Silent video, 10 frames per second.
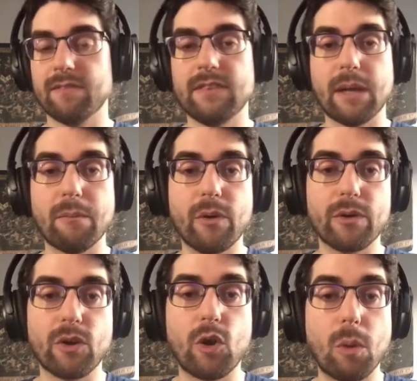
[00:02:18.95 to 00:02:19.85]
The more
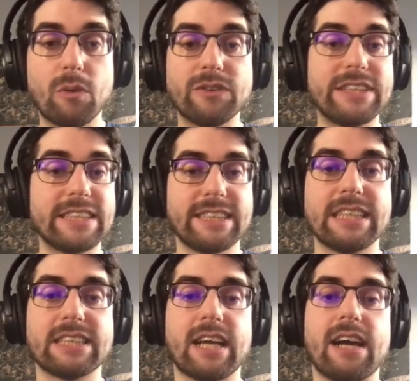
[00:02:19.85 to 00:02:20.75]
common these
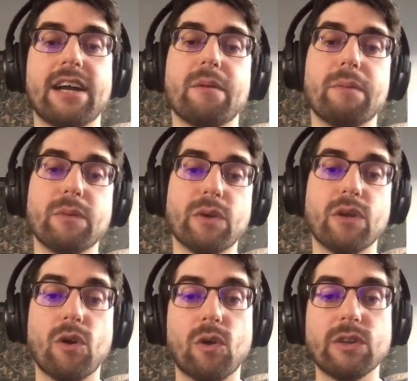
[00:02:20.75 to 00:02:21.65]
things are between
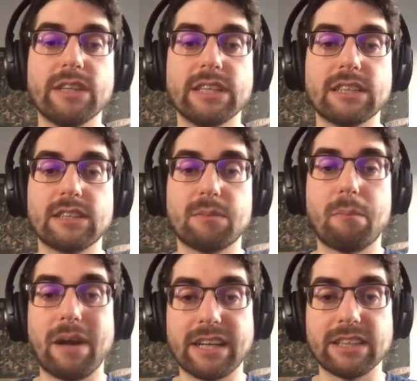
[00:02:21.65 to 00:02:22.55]
all these
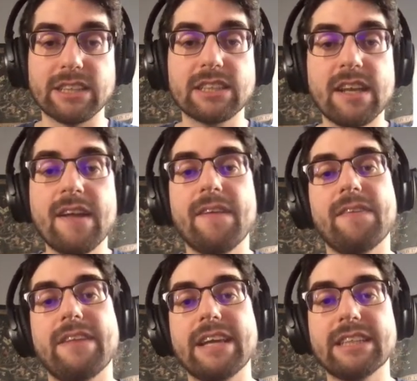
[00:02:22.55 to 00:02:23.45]
packages,
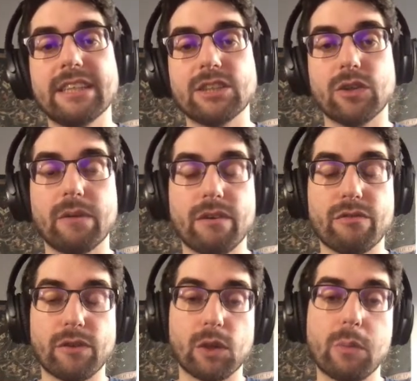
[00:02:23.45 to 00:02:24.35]
the easier it's going to be
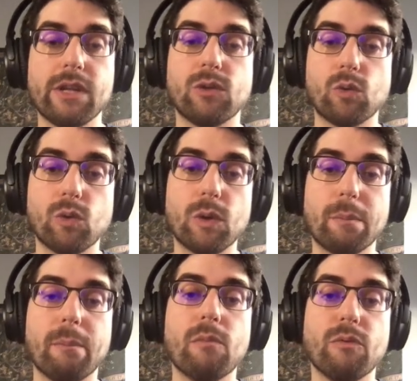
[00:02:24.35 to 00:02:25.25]
for the community to keep
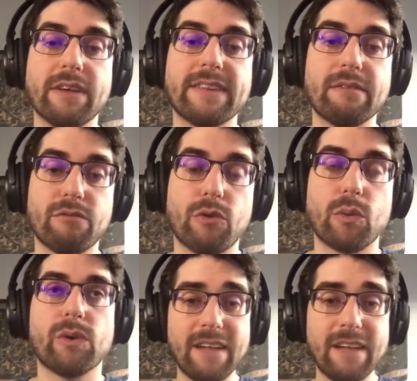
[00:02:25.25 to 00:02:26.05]
moving them forward.